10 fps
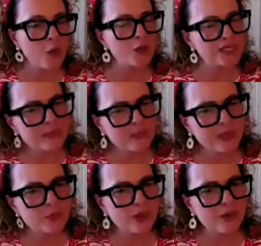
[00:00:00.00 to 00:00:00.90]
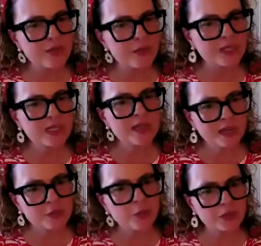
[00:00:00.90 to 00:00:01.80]
What's the best way for them to
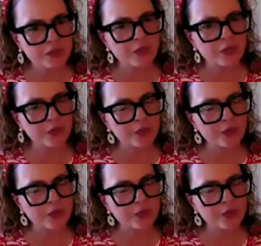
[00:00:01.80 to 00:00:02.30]
connect with you?